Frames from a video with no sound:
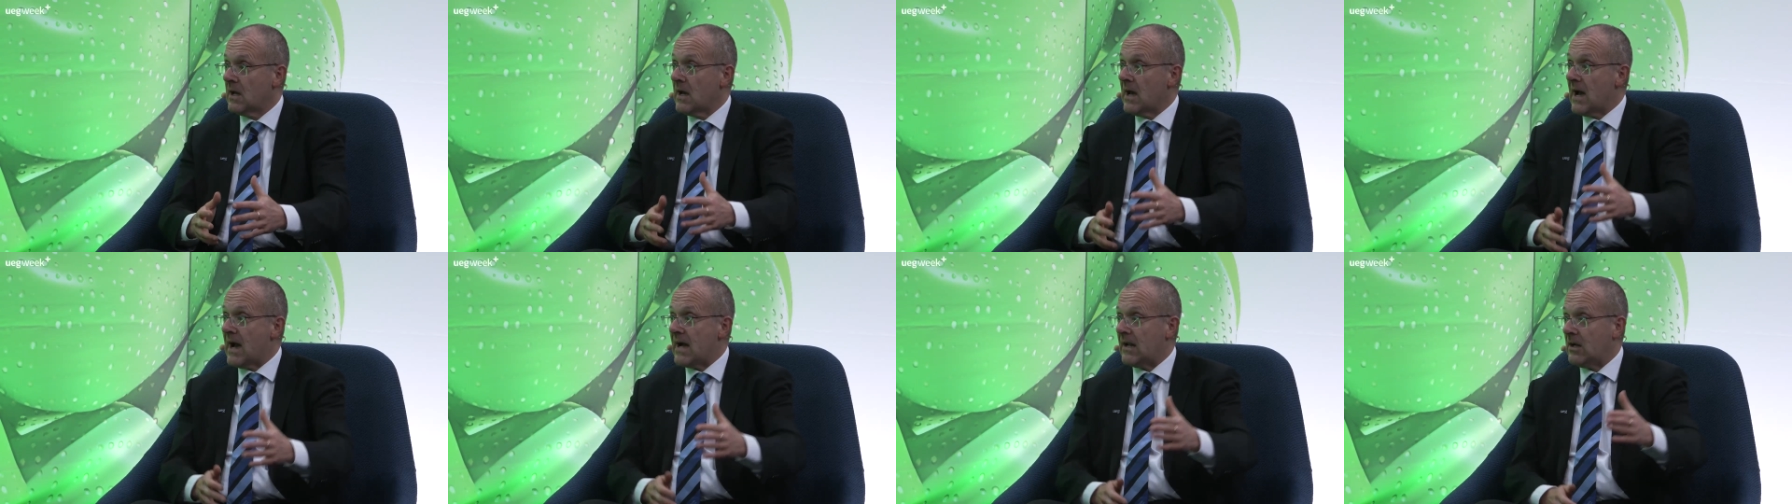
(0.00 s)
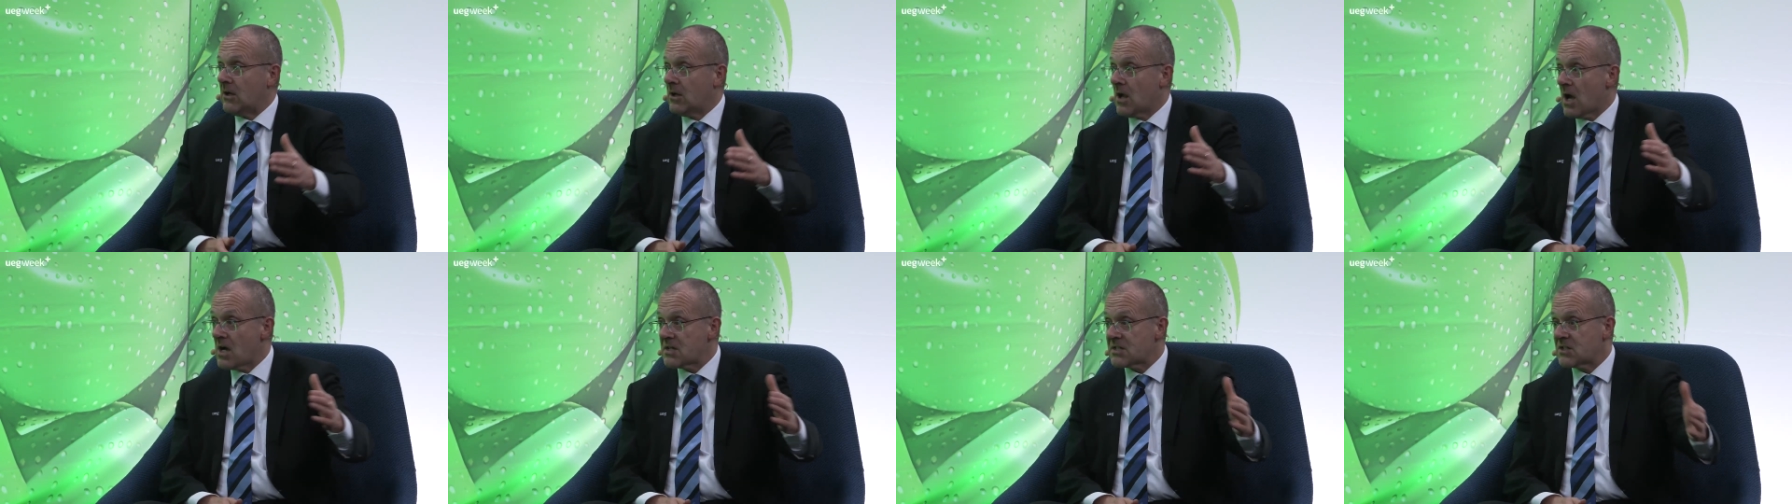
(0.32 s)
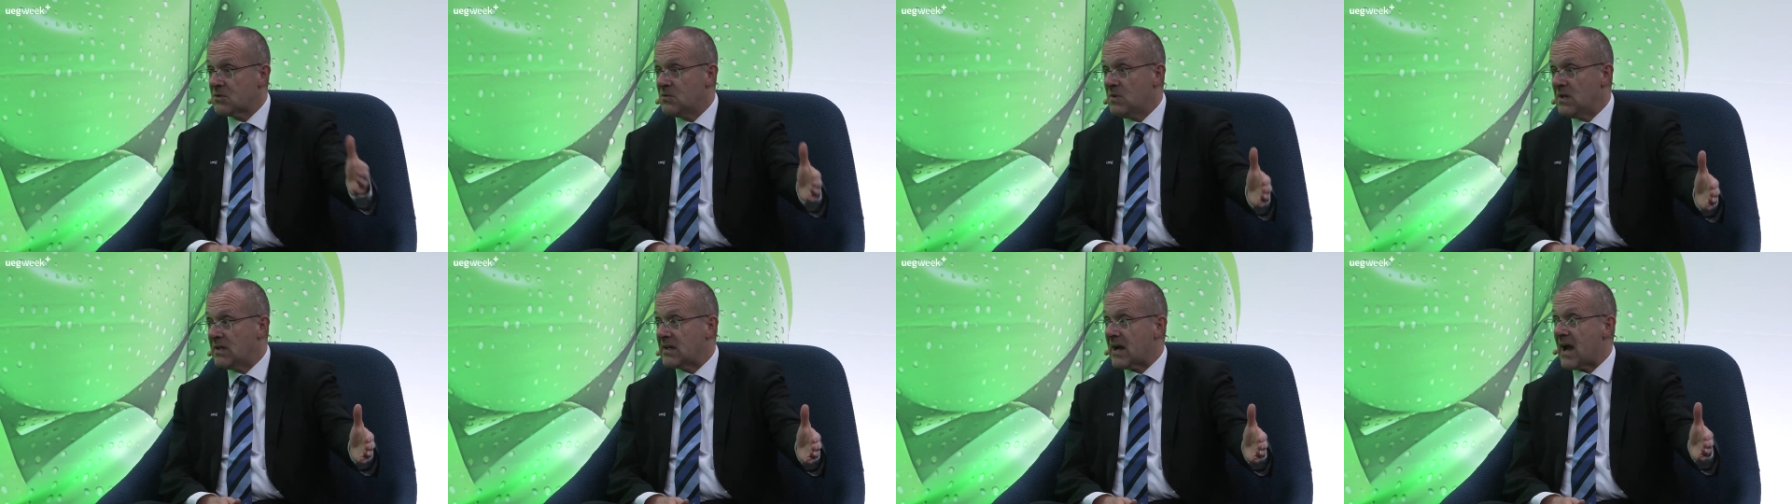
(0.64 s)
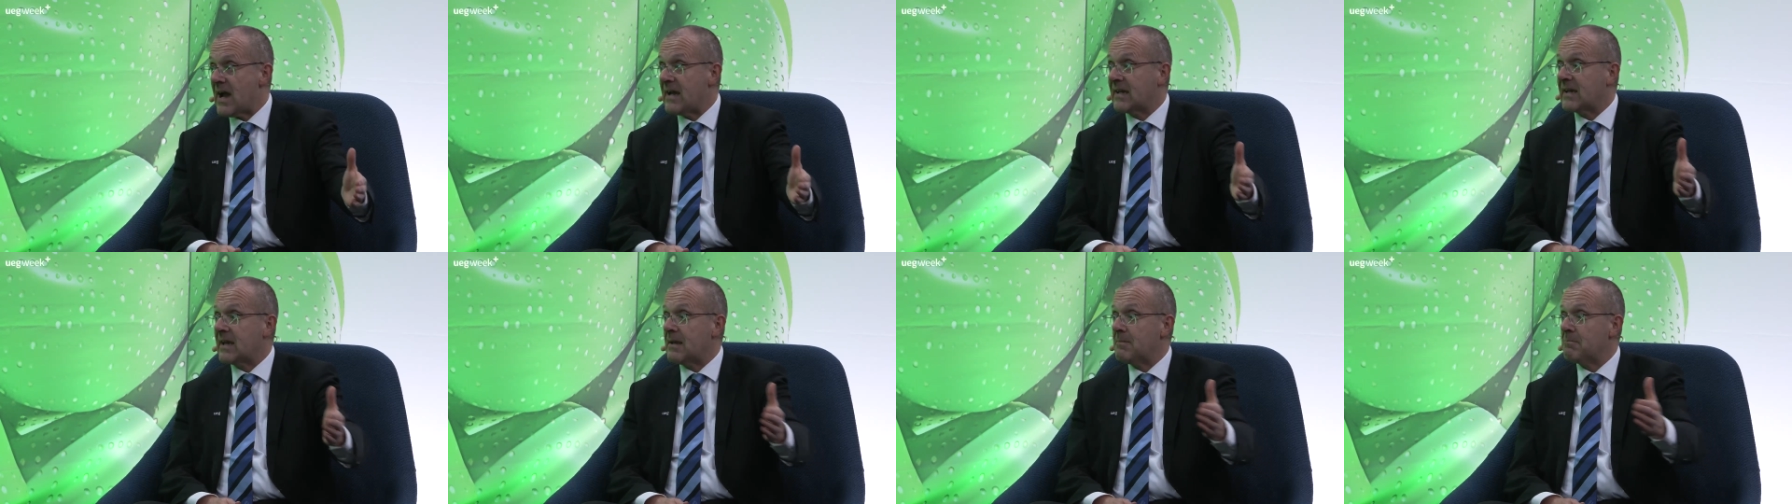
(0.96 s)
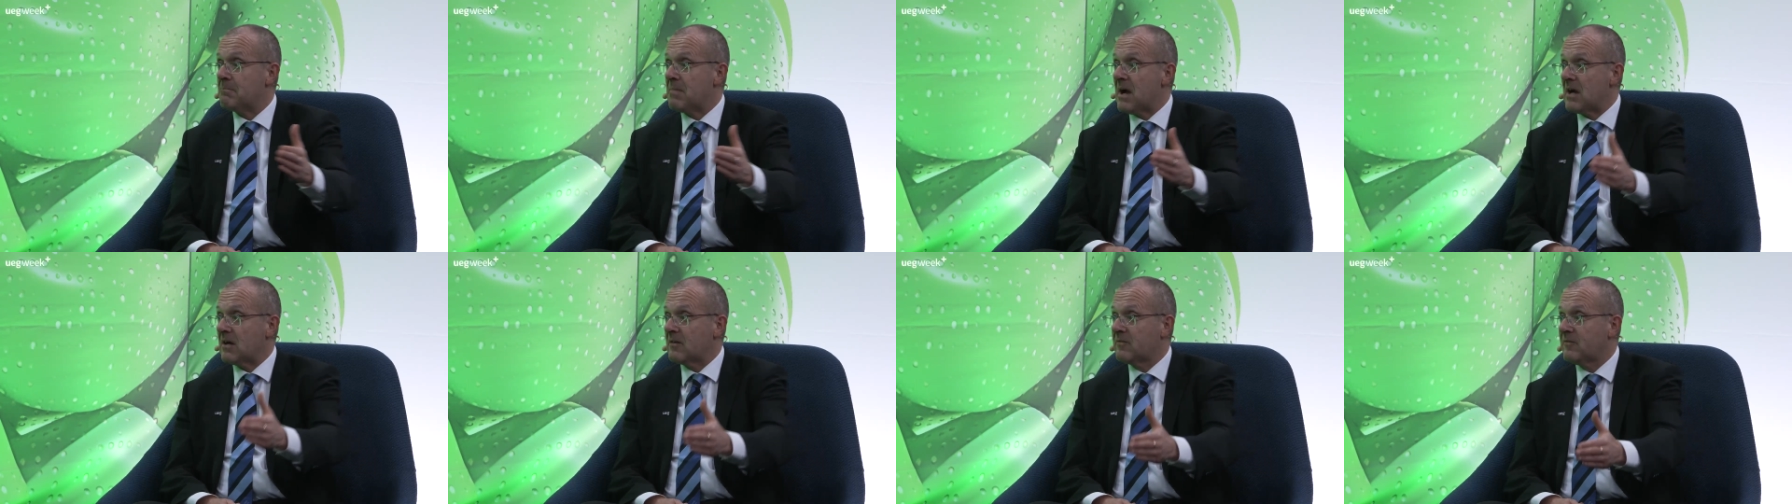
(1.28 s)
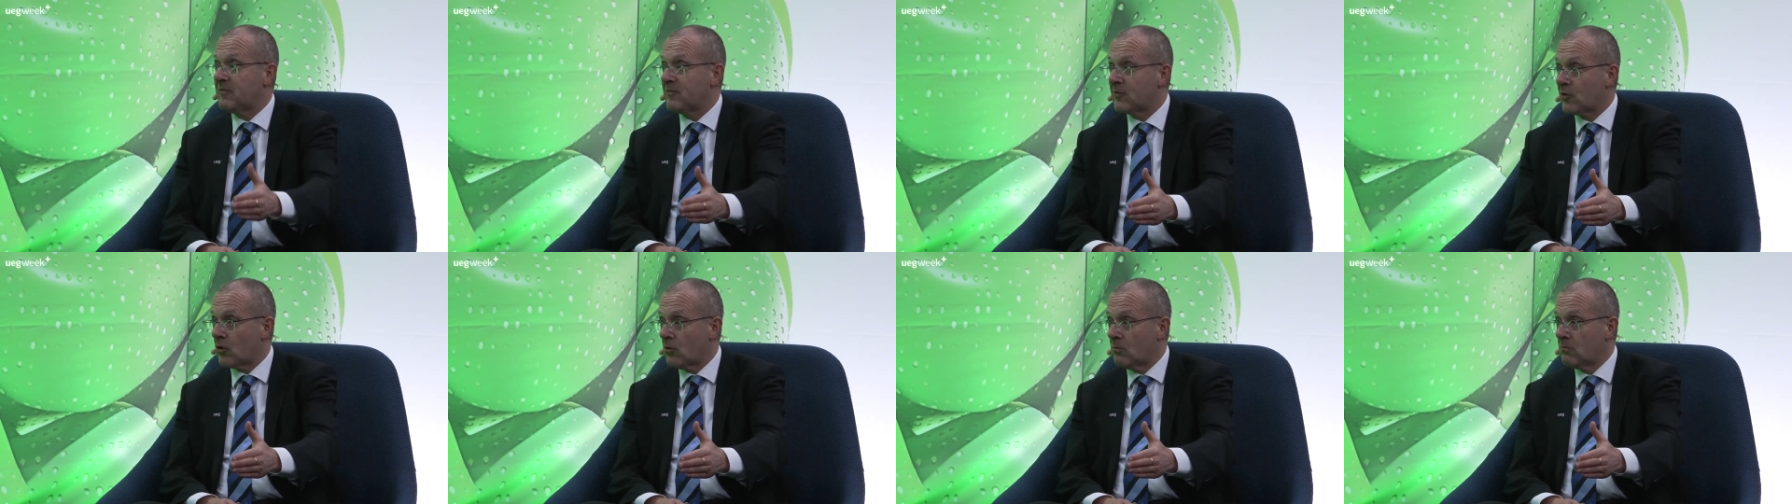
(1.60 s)
And last week, I came back
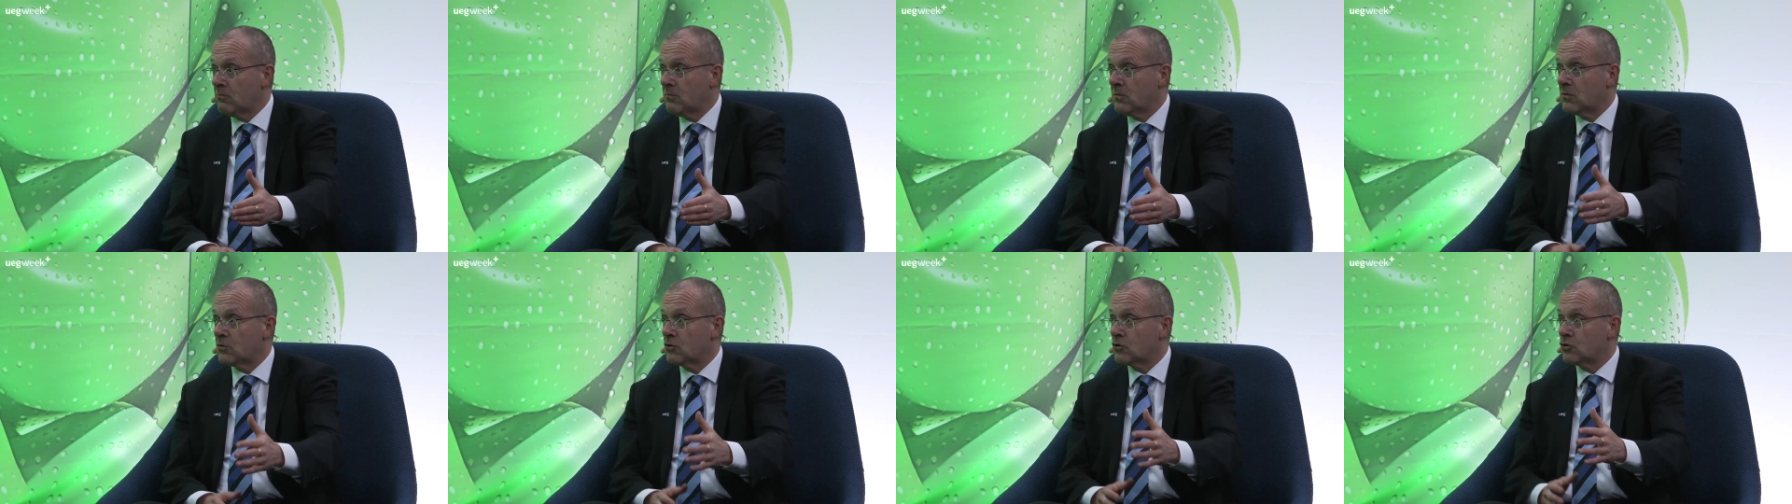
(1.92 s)
from